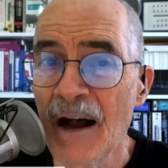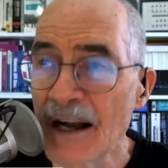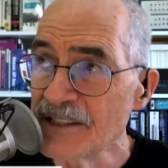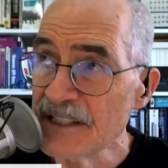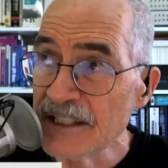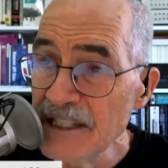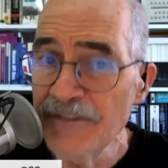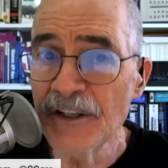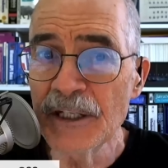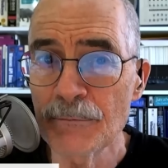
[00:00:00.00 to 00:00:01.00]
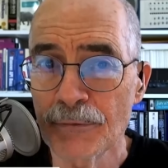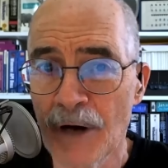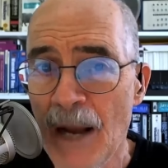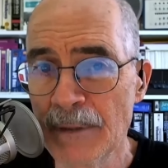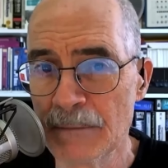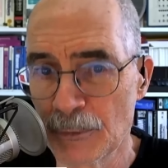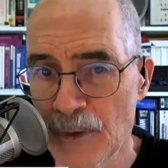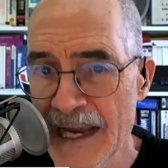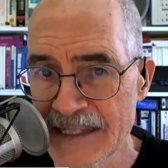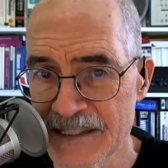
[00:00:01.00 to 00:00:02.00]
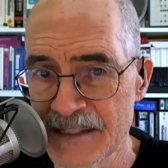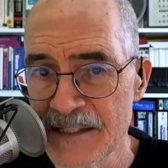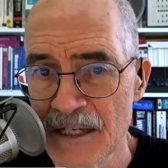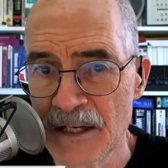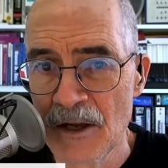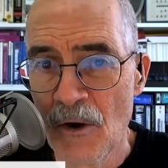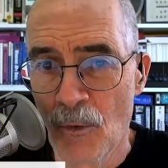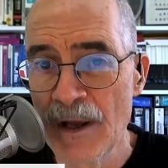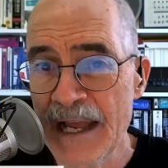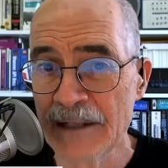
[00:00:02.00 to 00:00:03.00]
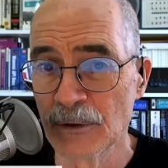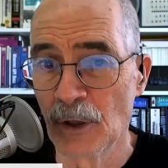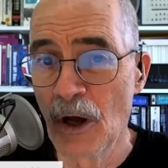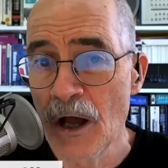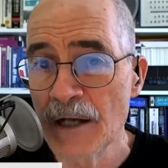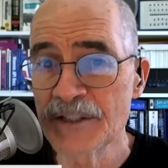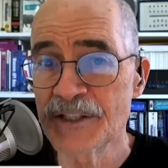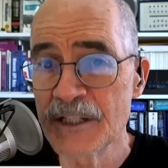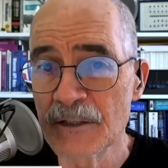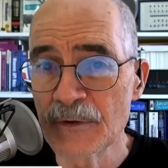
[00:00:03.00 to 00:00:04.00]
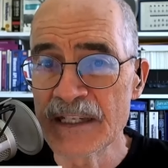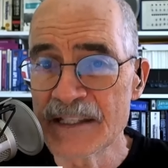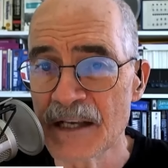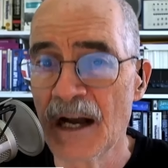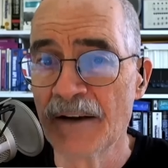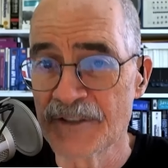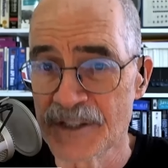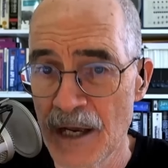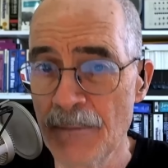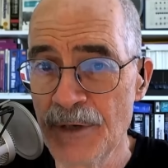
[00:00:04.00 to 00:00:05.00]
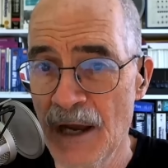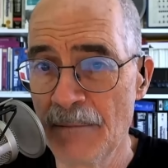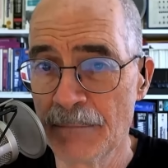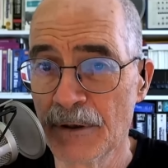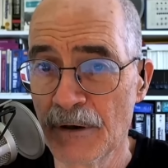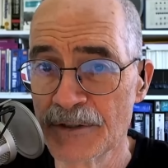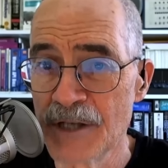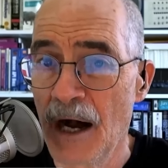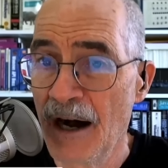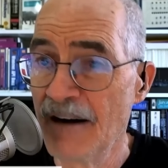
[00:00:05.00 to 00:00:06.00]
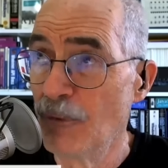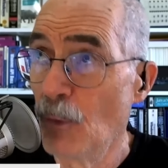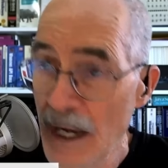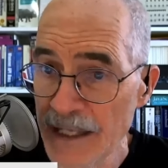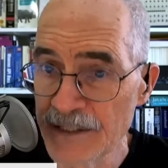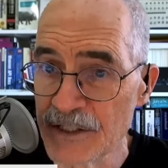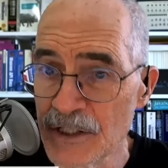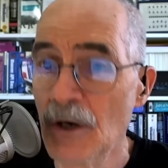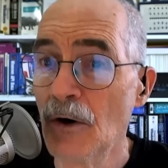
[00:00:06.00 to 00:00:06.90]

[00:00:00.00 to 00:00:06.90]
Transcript: a significant problem arises when a long series of some numbers of ones